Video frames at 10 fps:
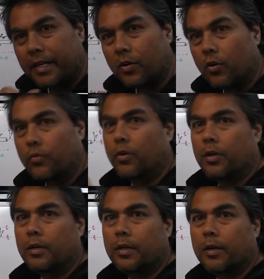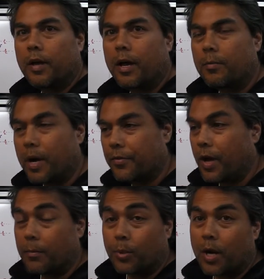of go over my
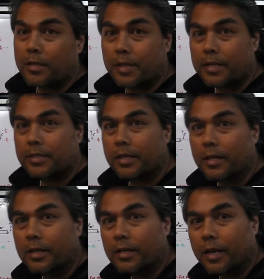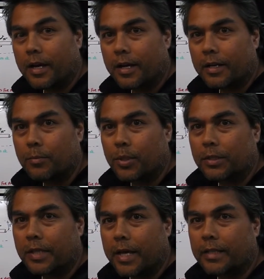thought process here in
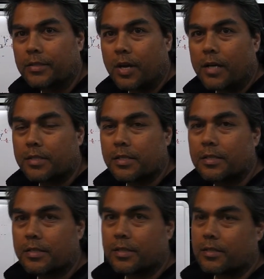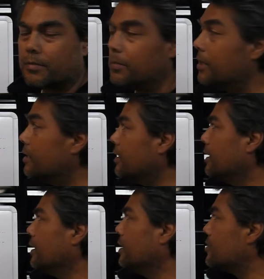building that exhaust system.
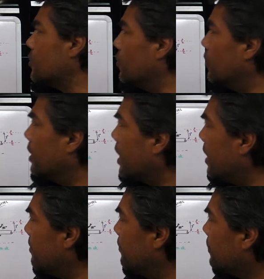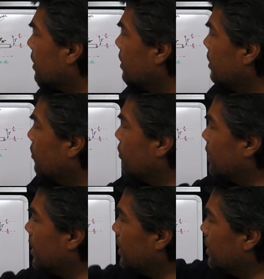So when we
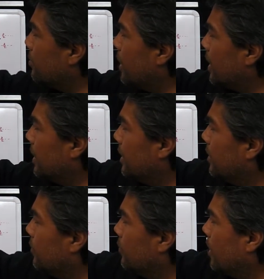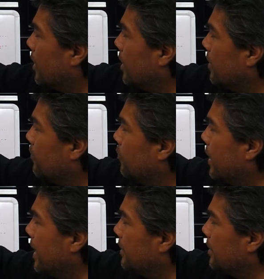got on the Buggy,
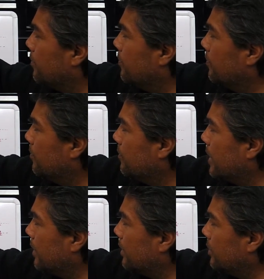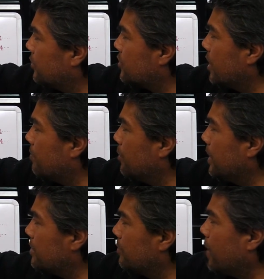we had that little stub
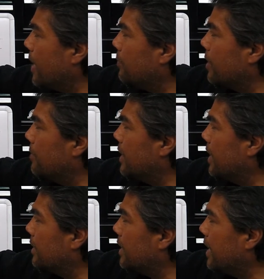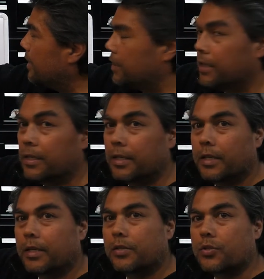piece of pipe coming out of the header.
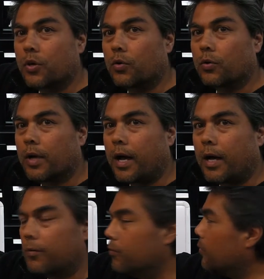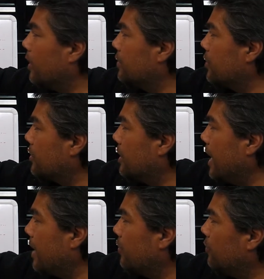So I took the
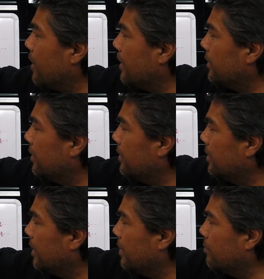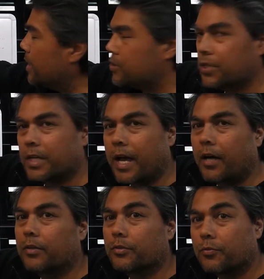angle finder and measured it
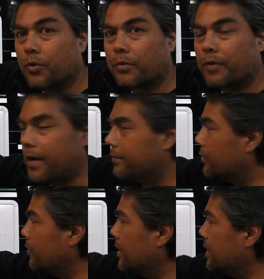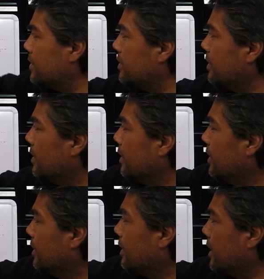out. It was 45 degrees.
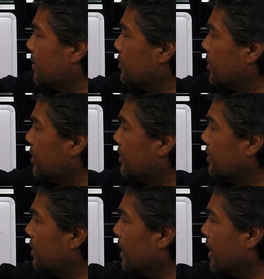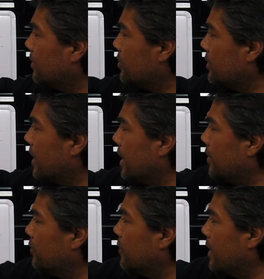Then I took that
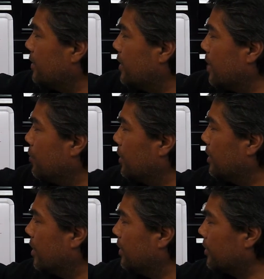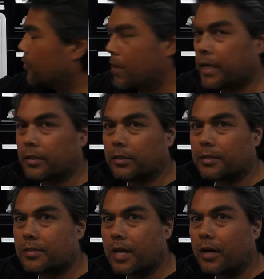angle finder and I put it on the cradle
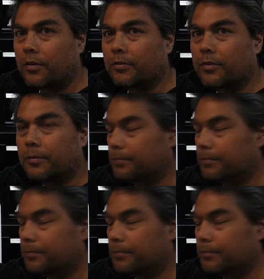itself,